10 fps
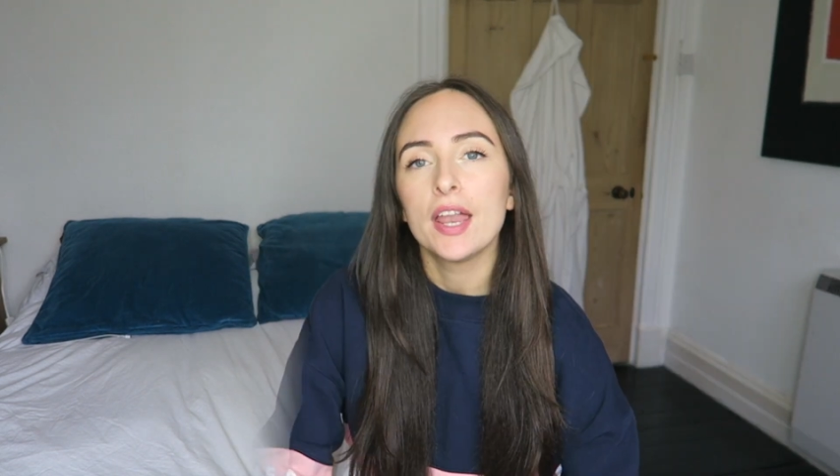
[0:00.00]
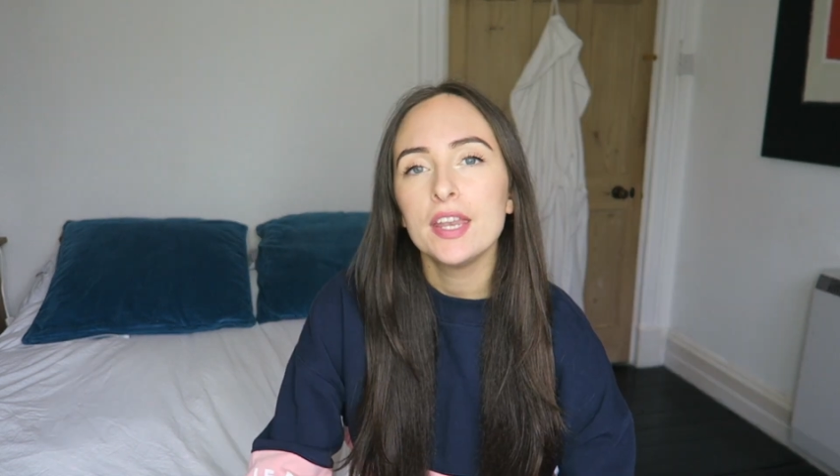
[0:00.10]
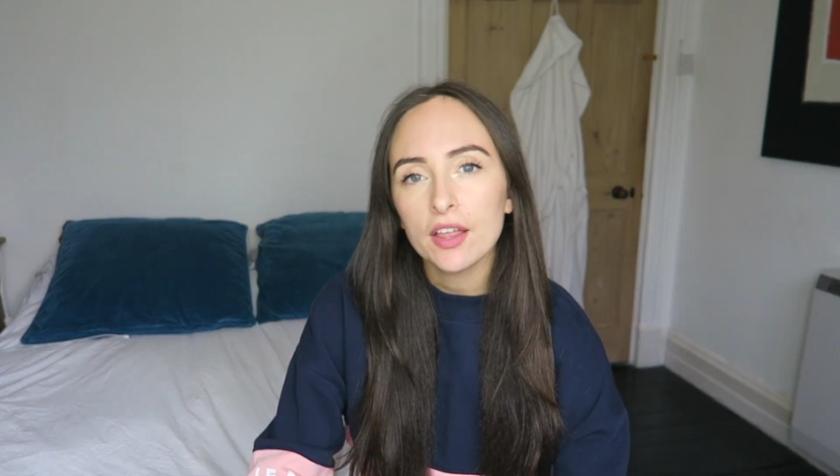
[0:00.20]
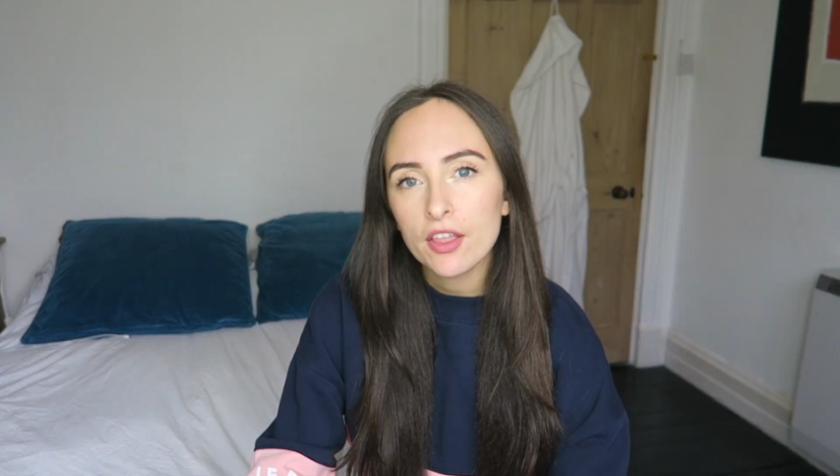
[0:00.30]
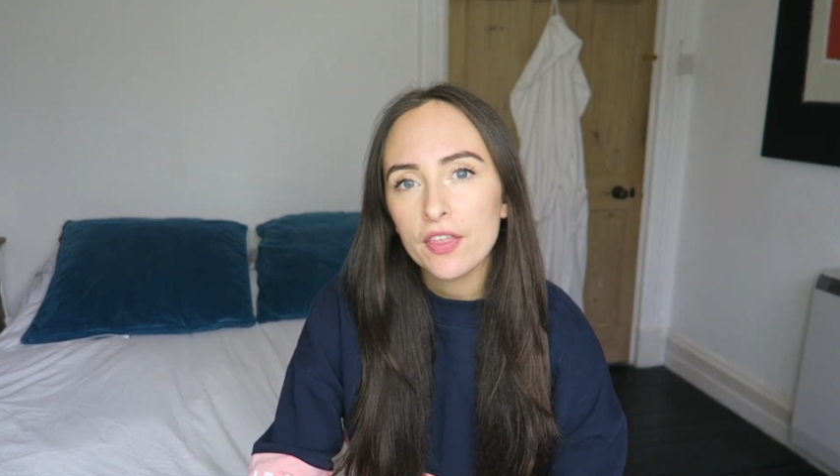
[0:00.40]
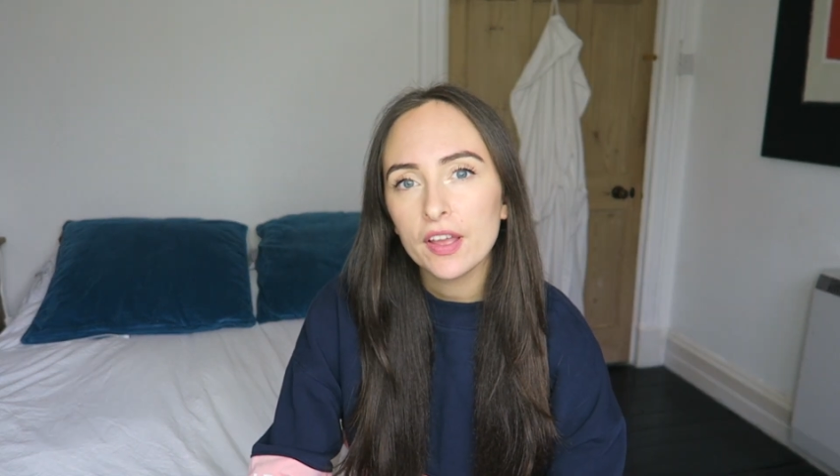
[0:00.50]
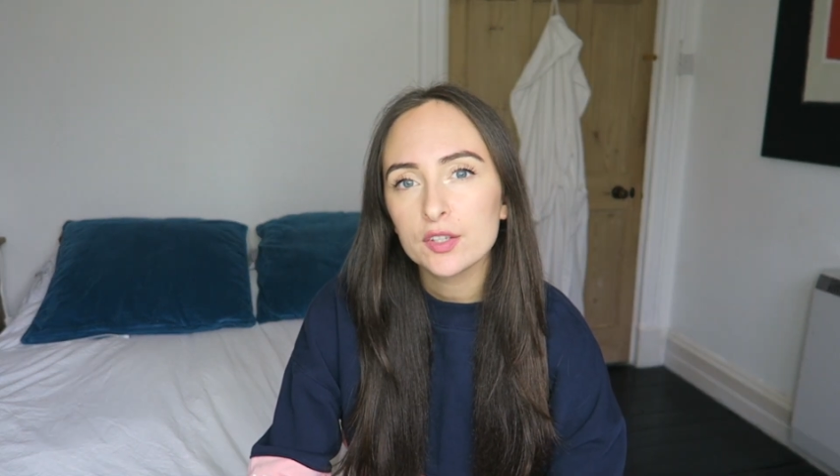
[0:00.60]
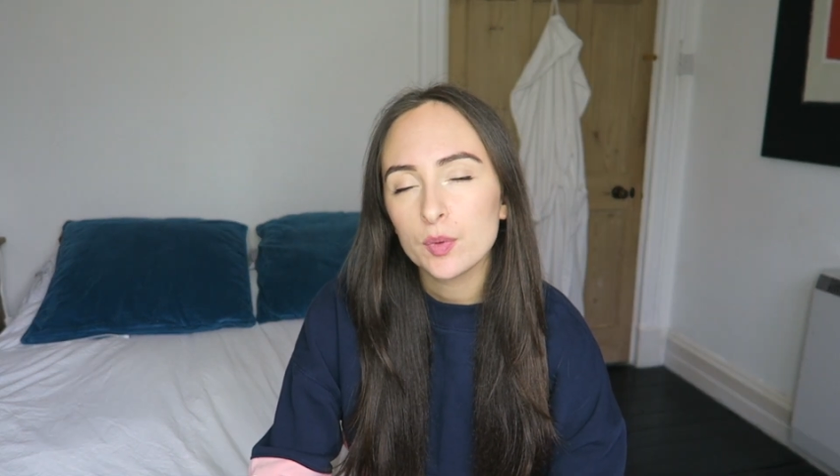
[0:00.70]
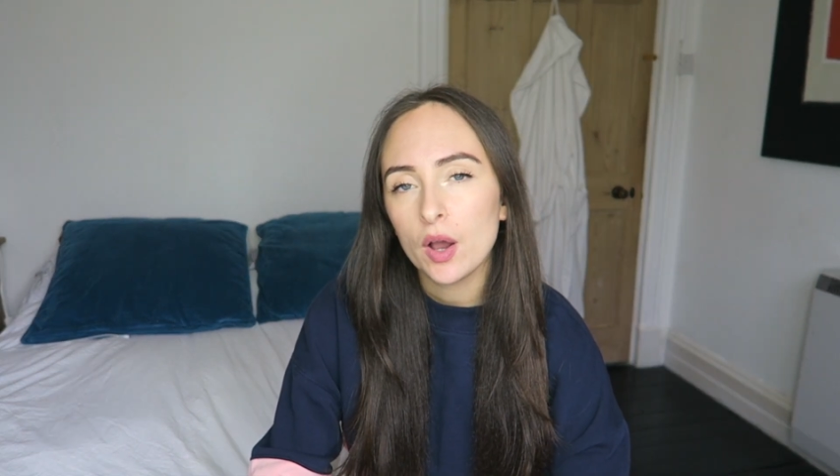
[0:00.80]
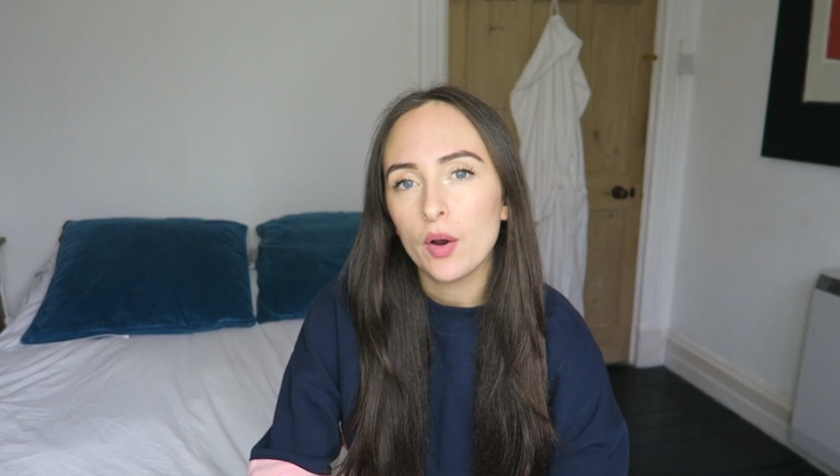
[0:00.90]
Another thing
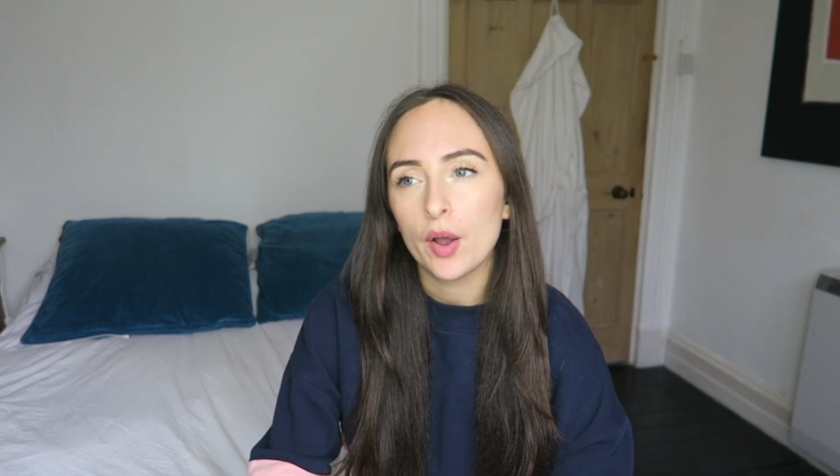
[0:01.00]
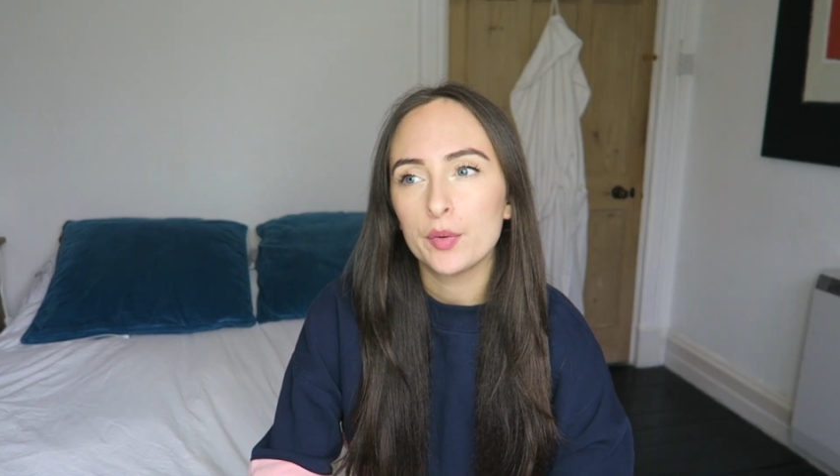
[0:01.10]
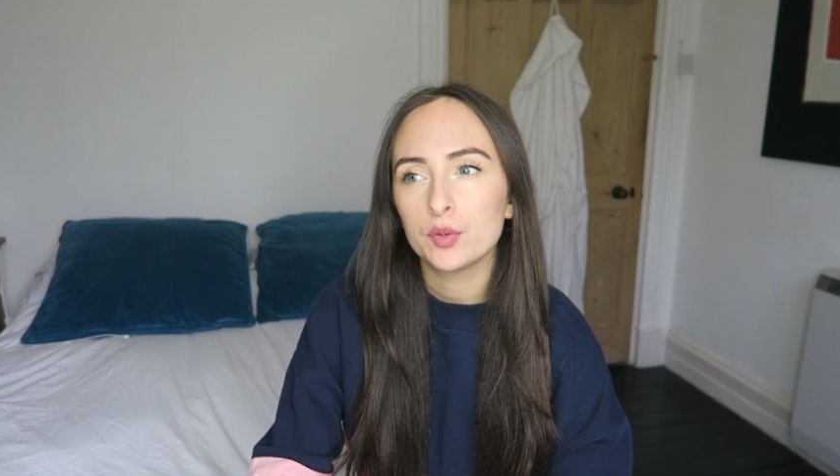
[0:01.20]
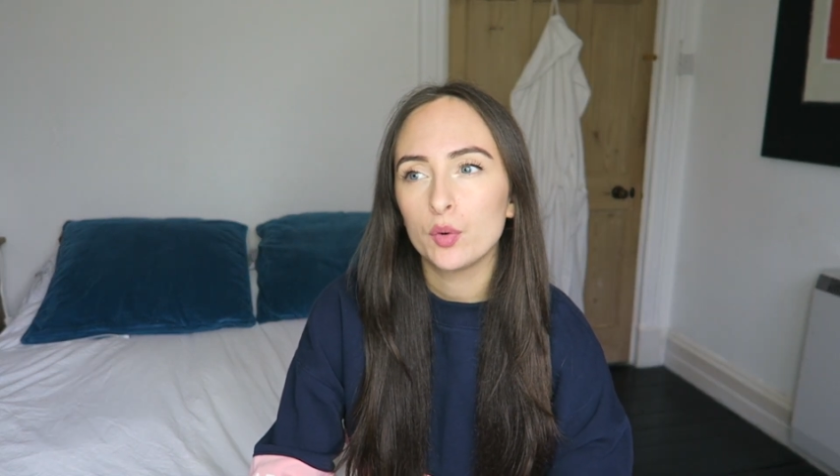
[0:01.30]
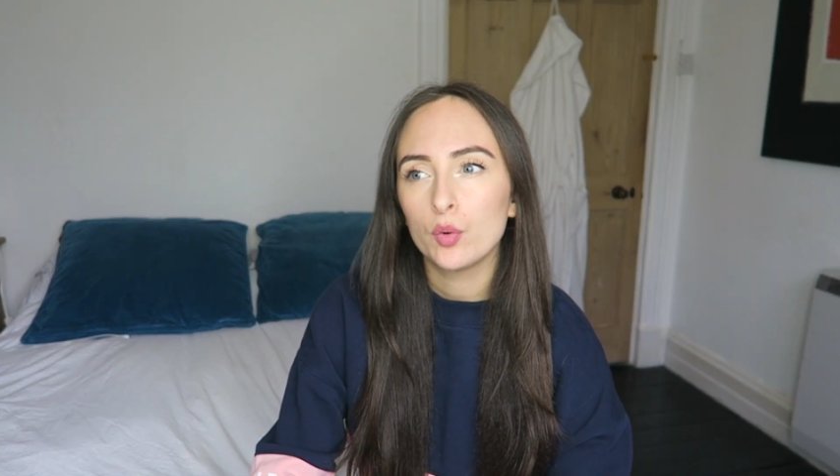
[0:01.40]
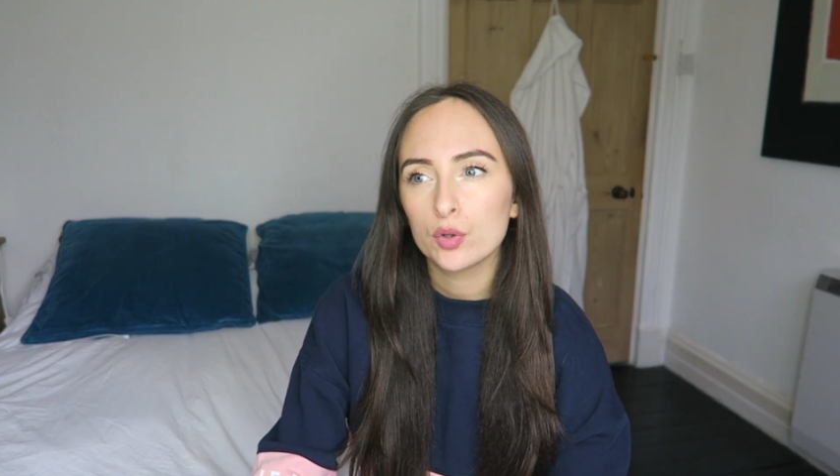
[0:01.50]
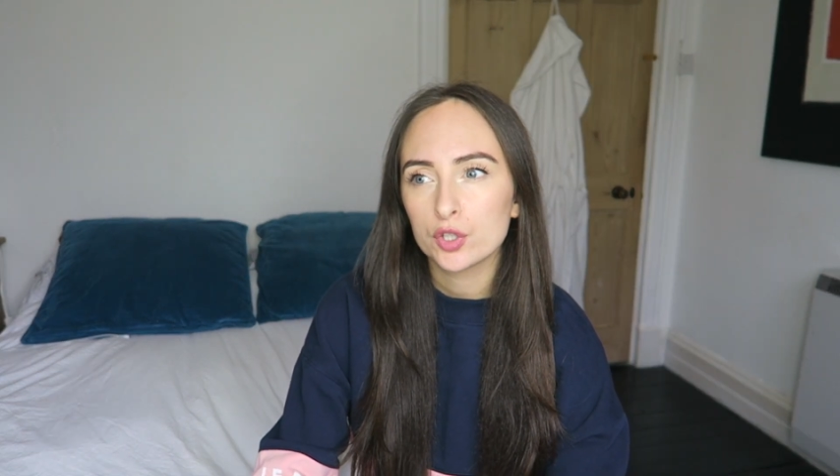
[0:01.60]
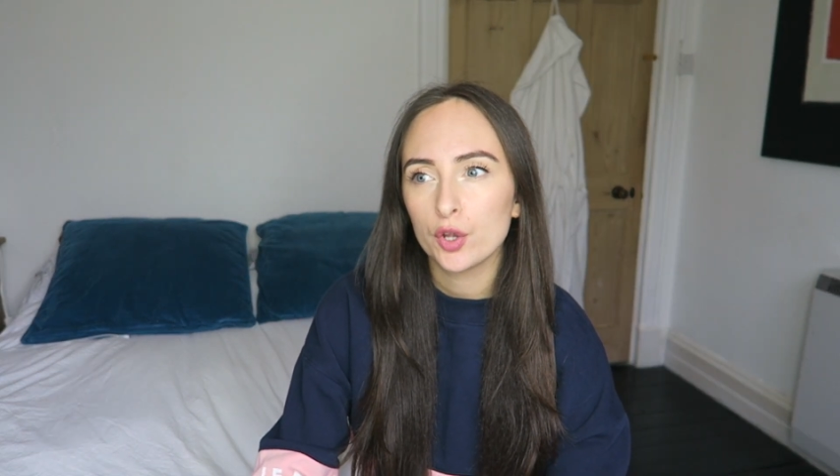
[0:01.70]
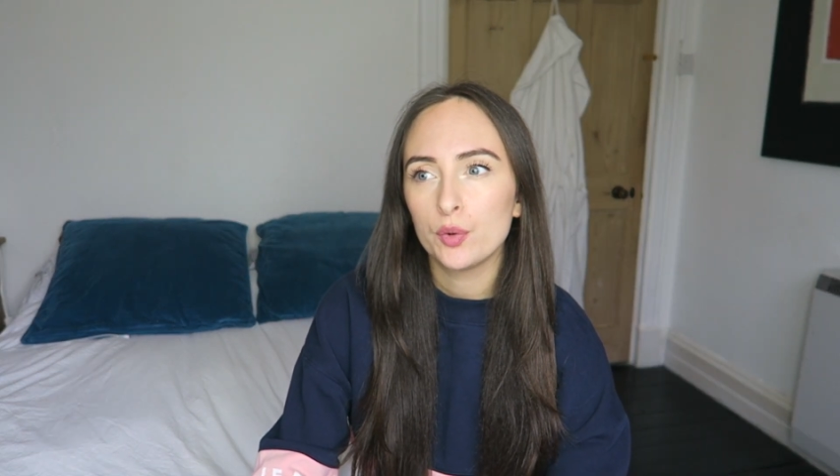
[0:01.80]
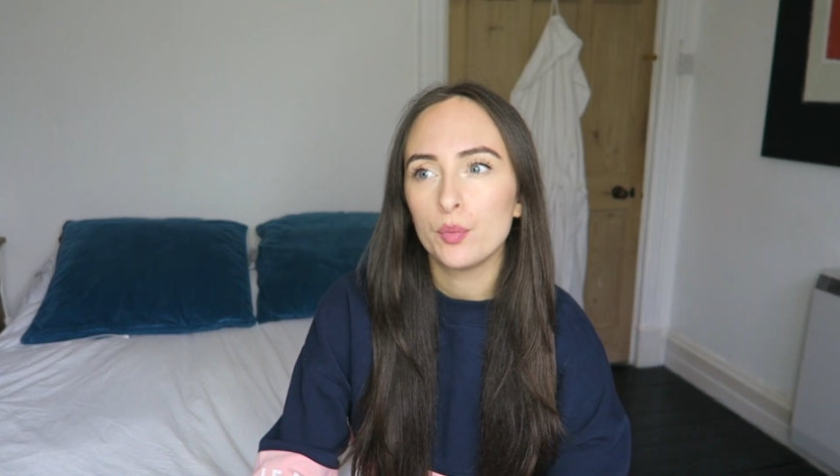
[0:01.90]
as well I would
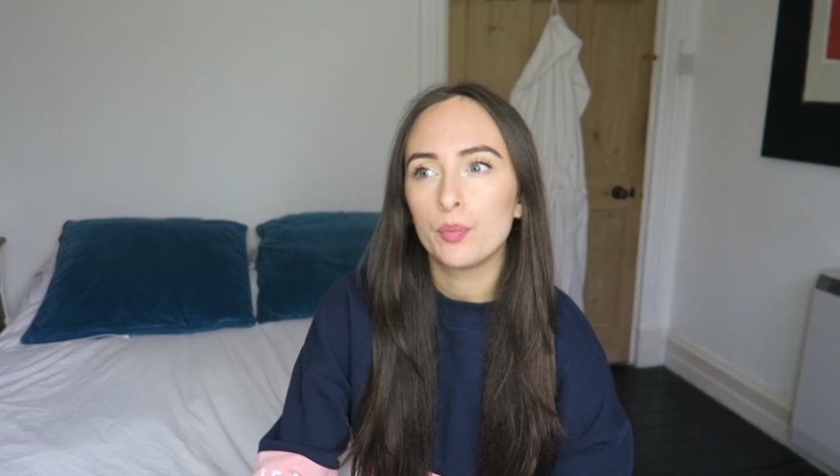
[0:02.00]
also